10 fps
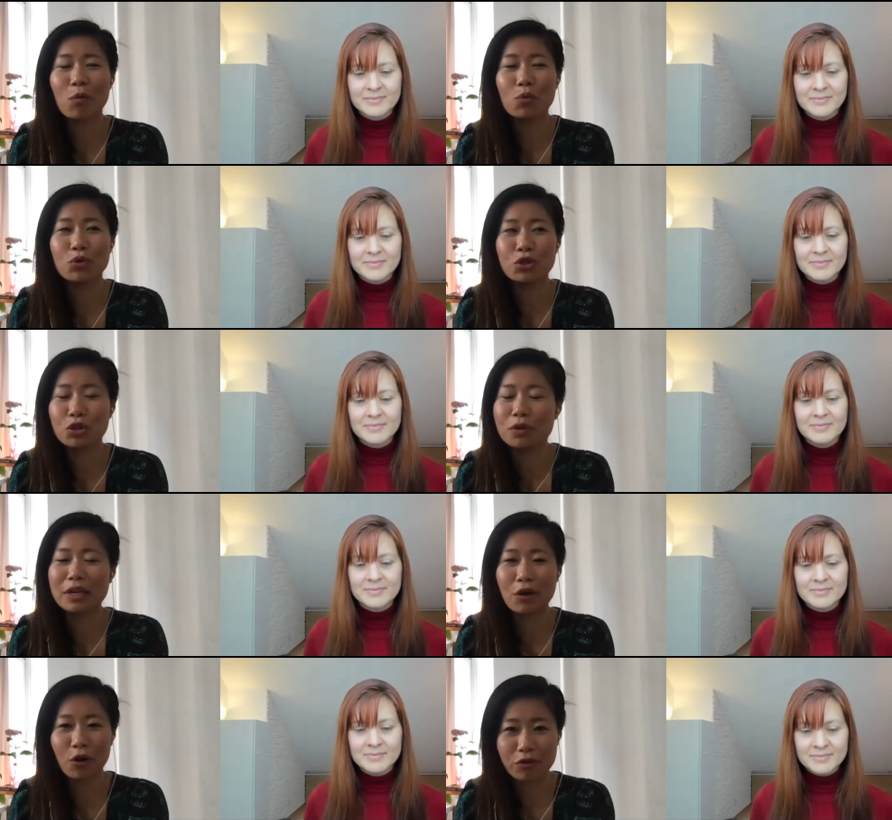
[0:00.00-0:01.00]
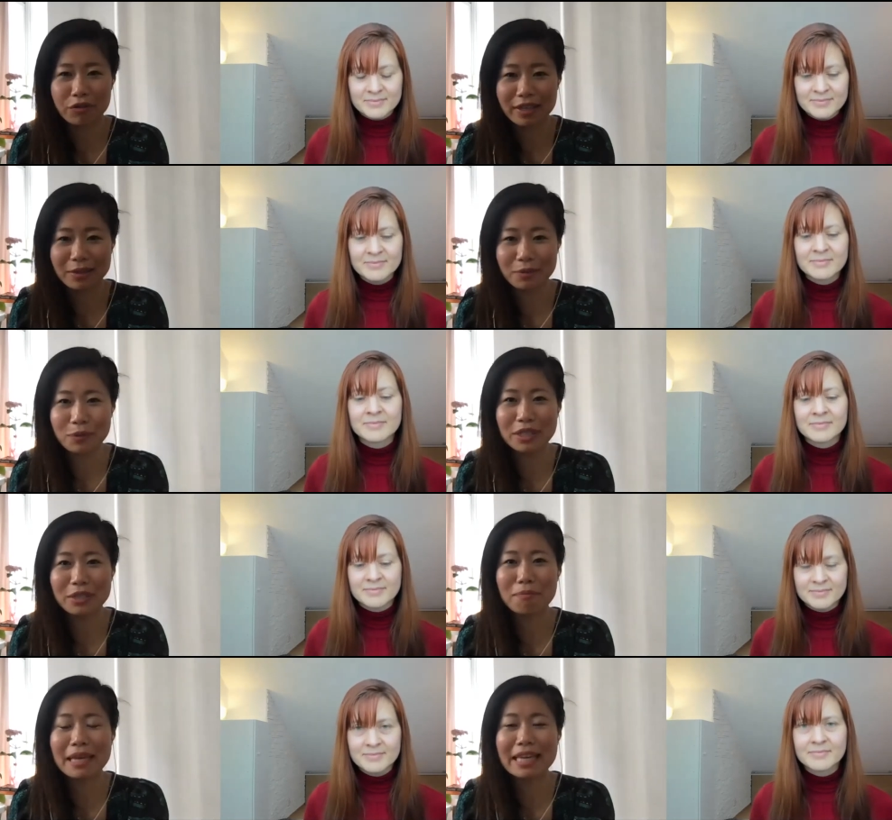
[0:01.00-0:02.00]
Speaker 1: during COVID, which
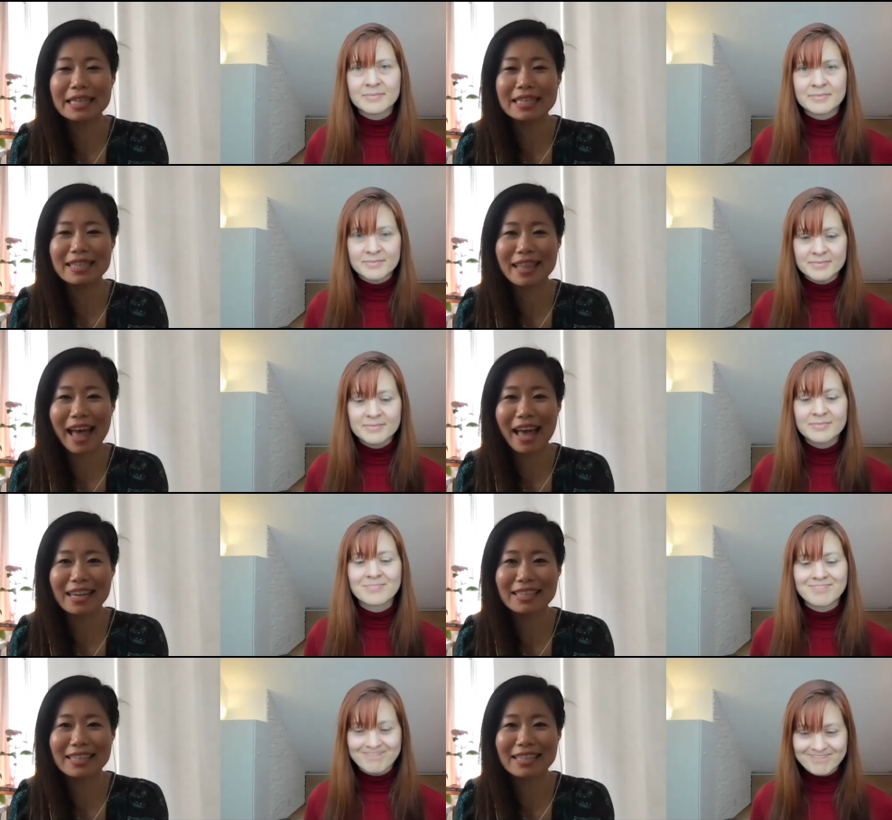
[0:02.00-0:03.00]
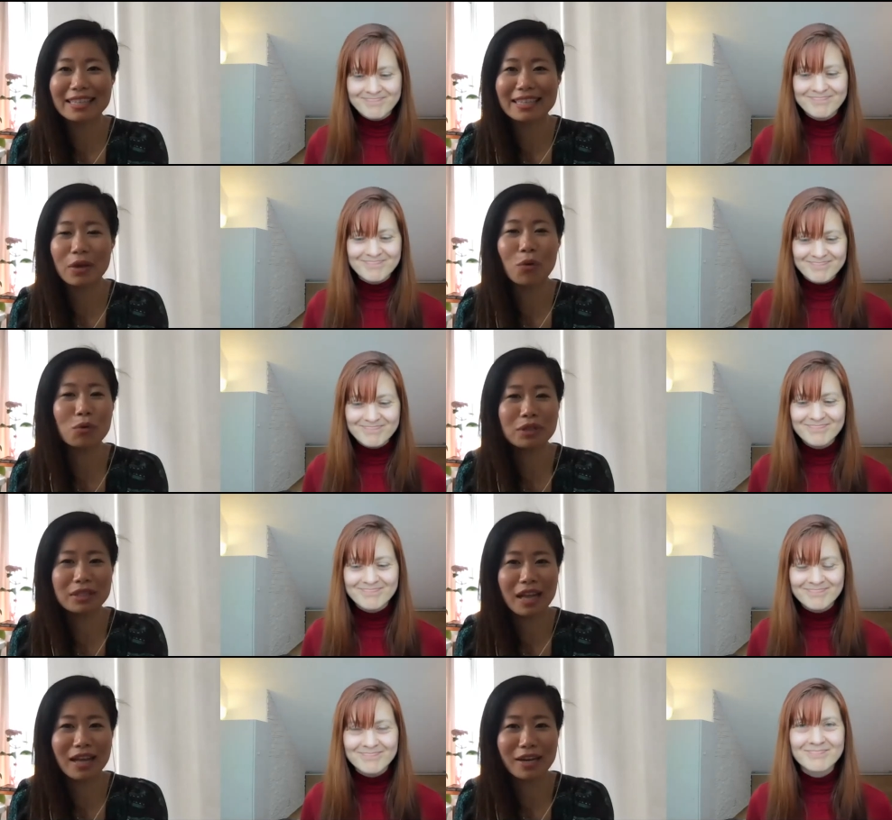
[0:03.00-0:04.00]
means that we all
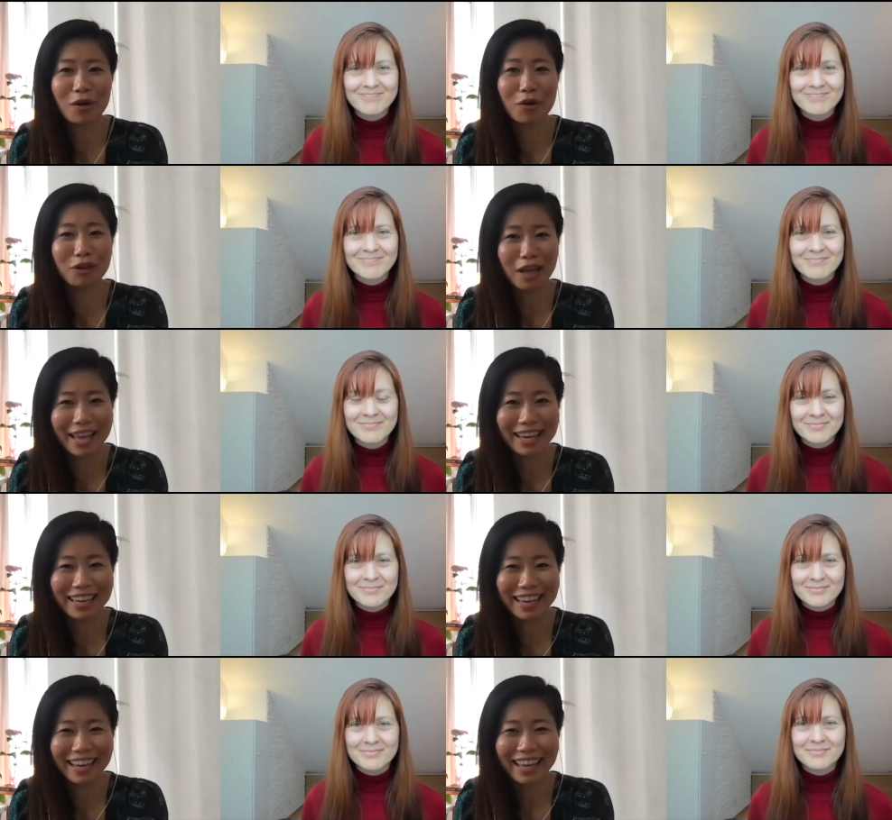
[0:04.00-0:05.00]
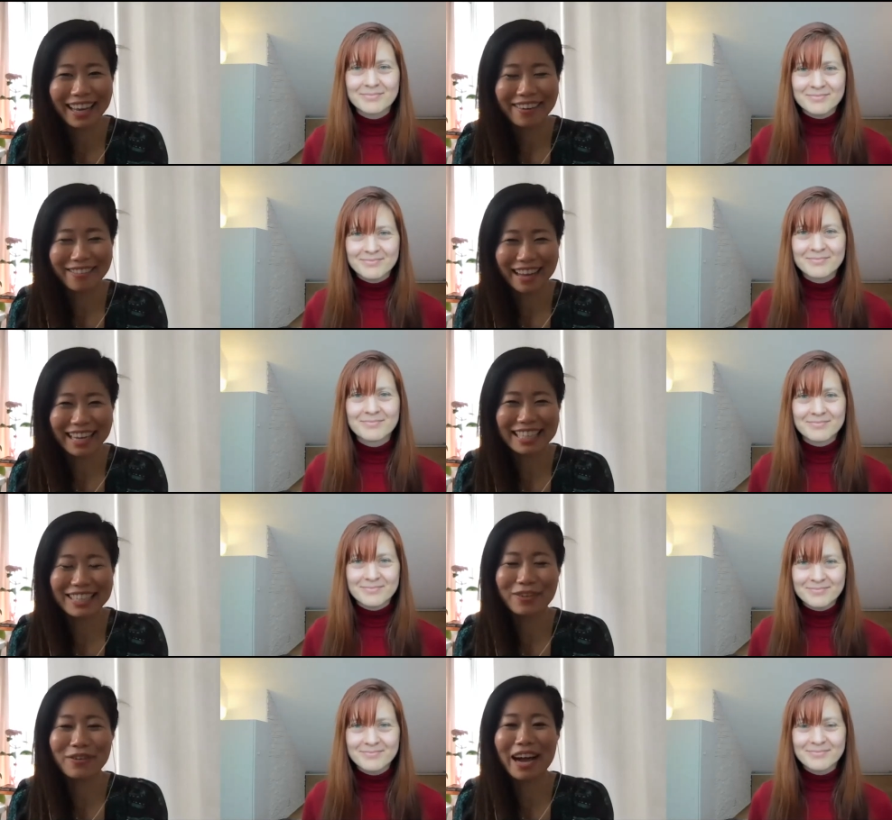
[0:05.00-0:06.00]
started online, right? So
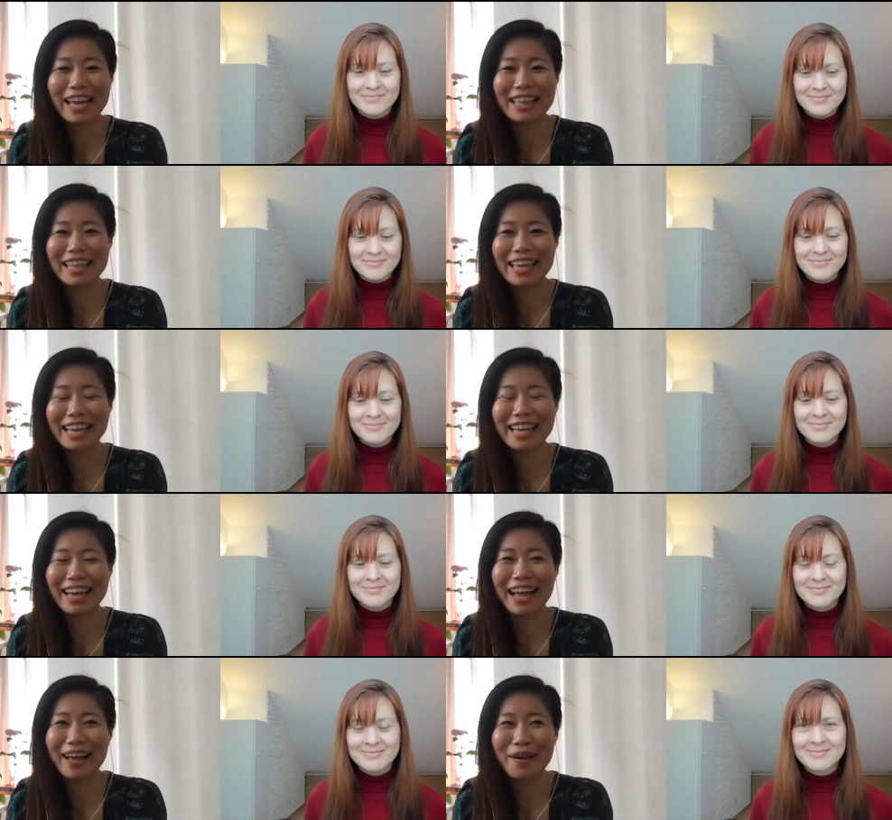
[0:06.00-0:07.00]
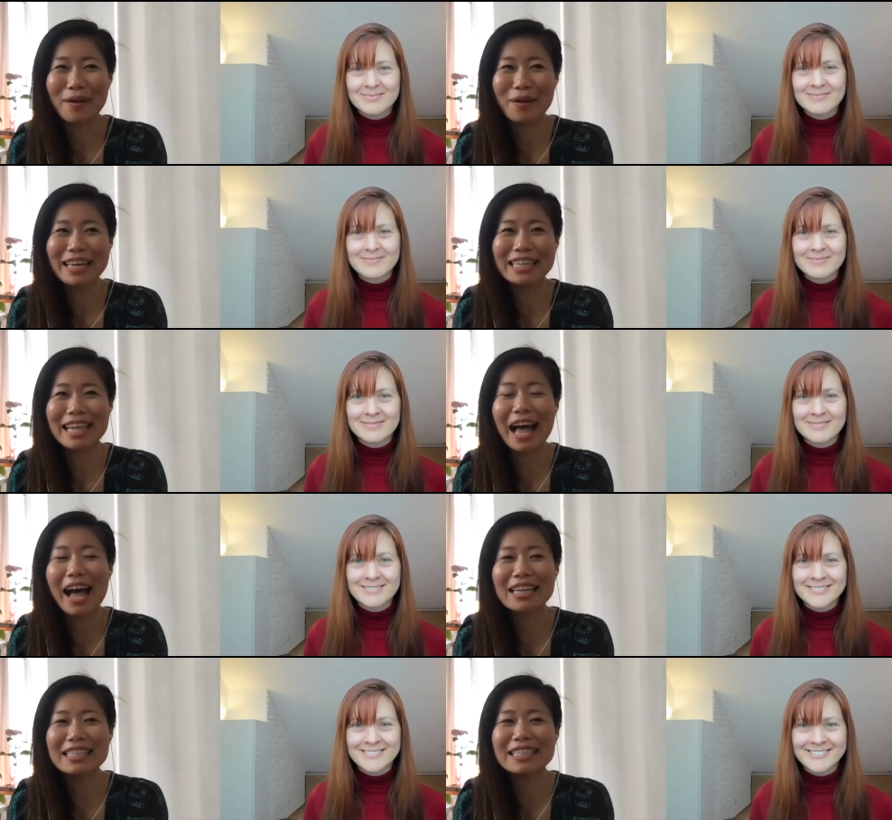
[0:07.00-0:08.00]
I think it's
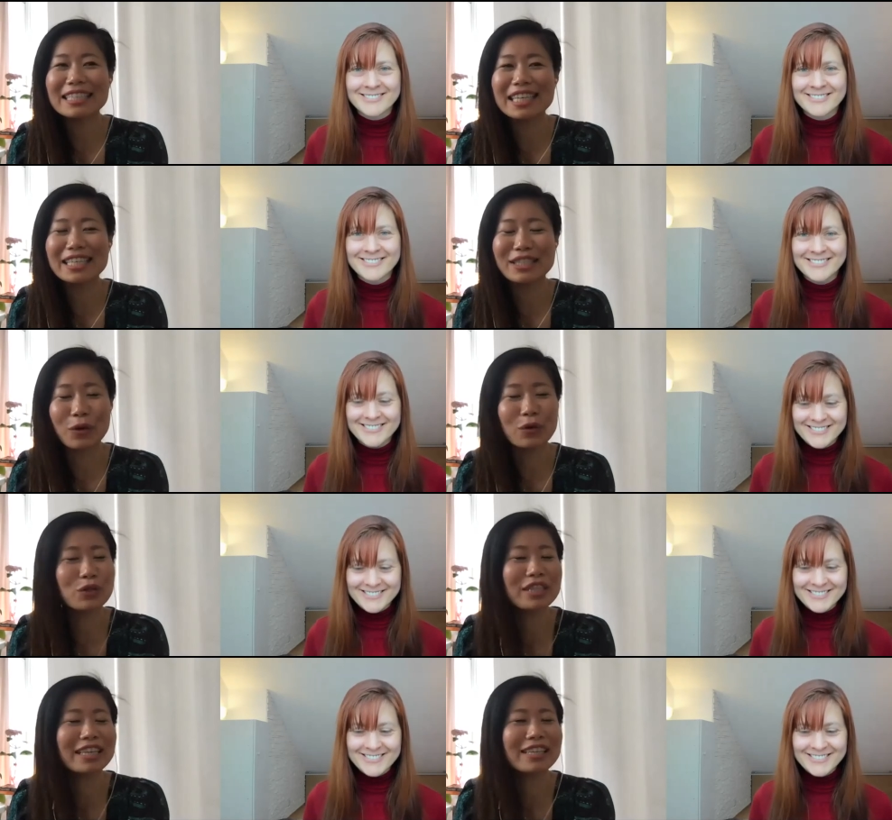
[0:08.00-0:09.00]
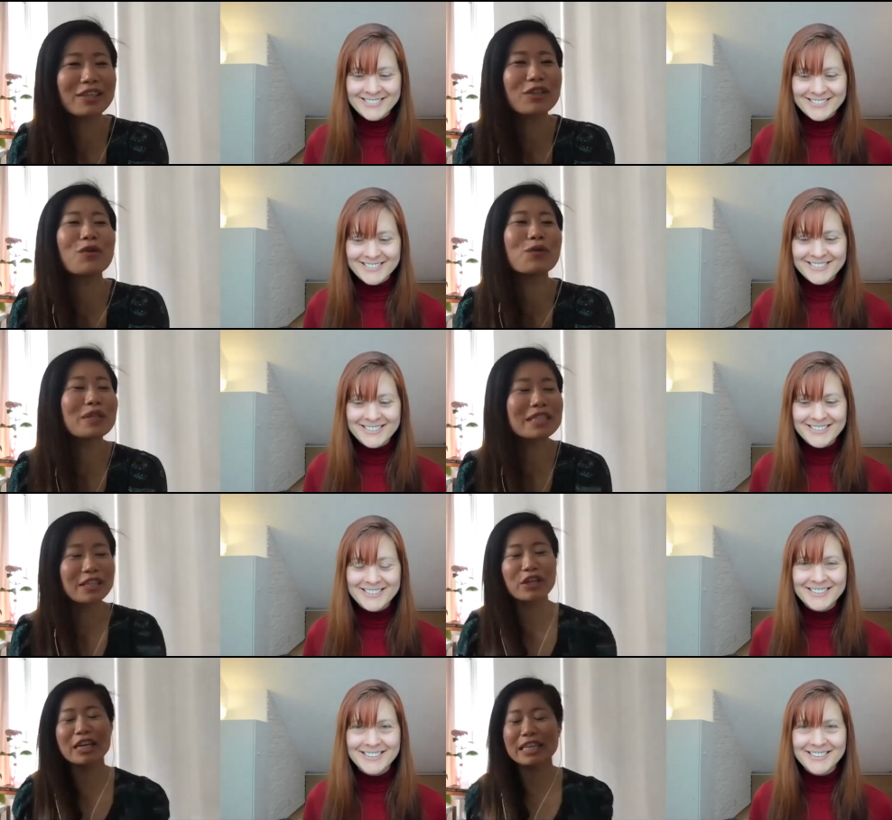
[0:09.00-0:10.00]
hard to just go to the,
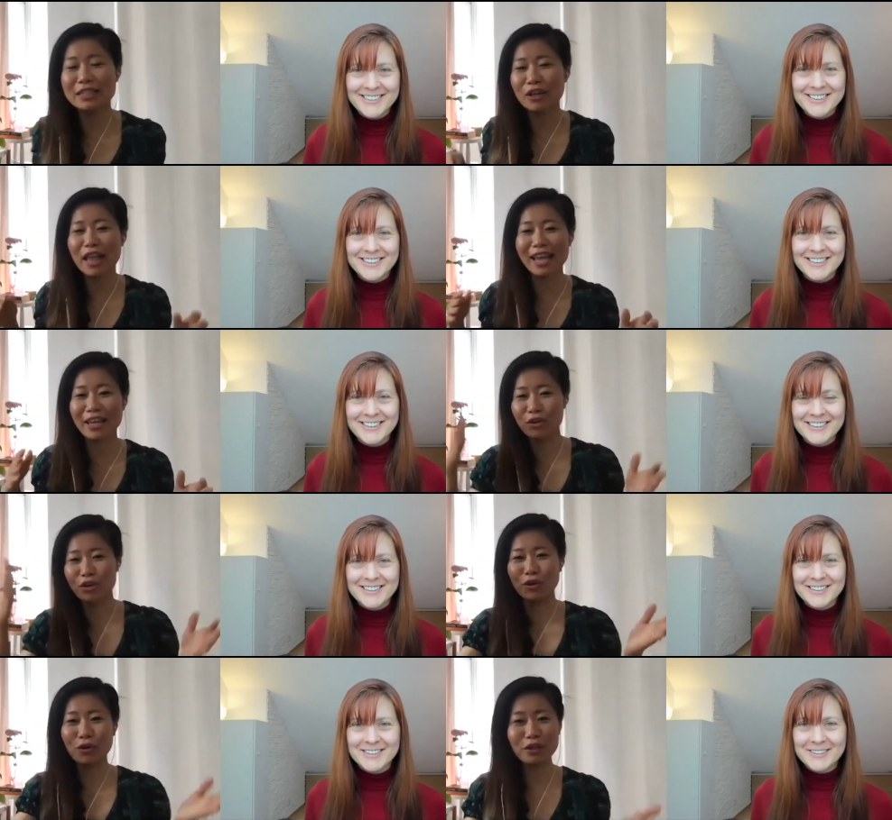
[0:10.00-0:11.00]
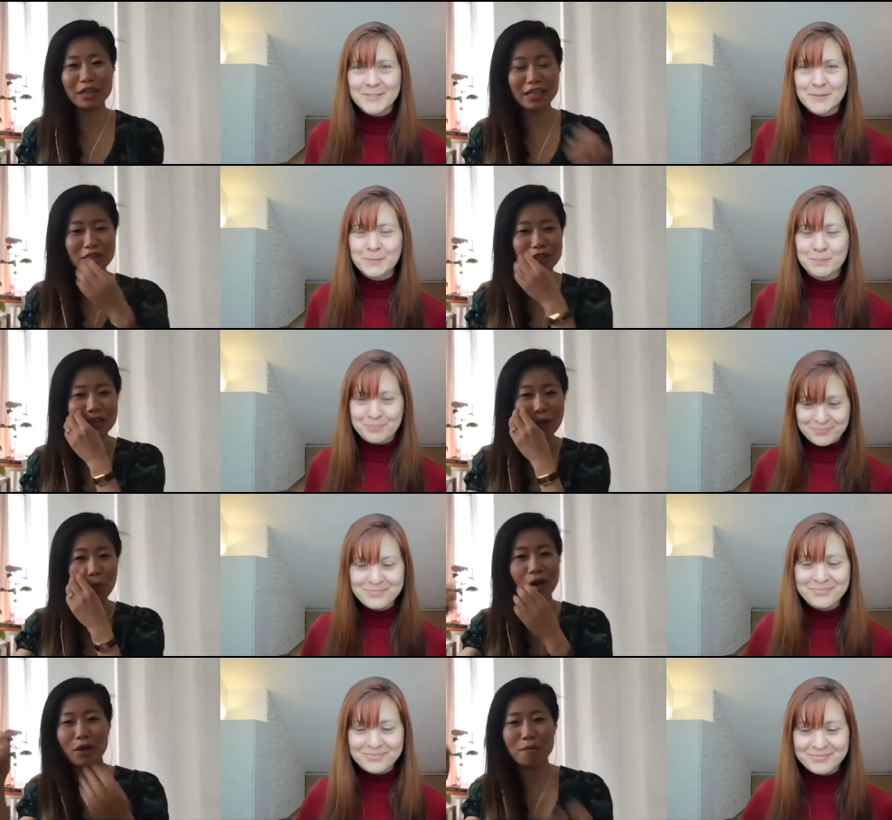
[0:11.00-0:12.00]
it's not like you can go to the kitchen and while
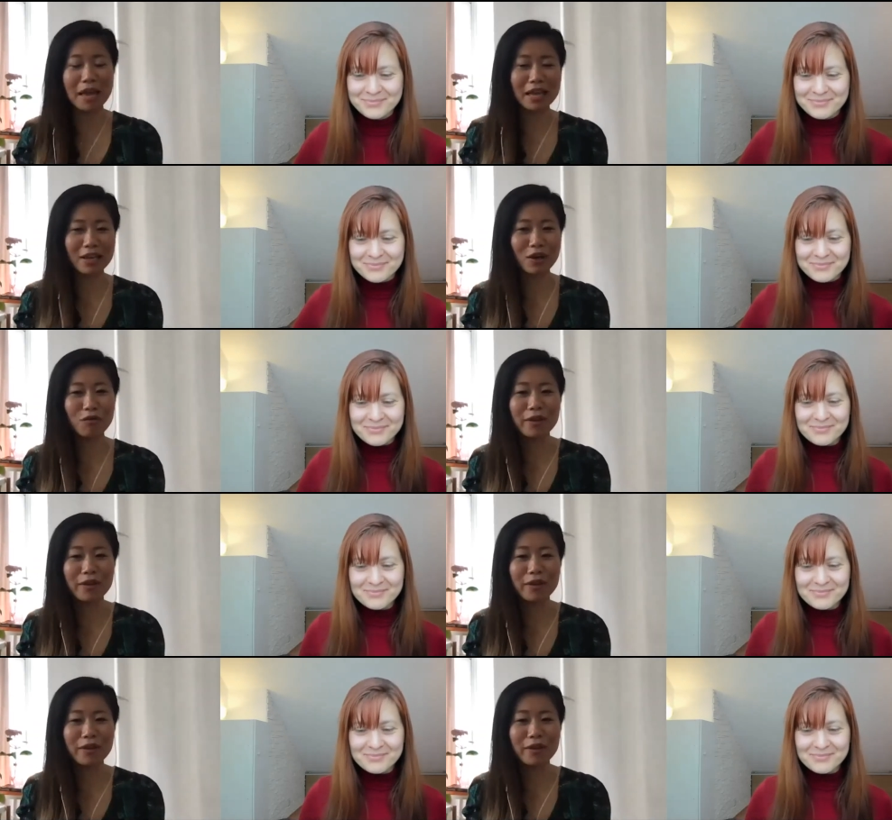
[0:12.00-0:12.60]
you're making coffee, you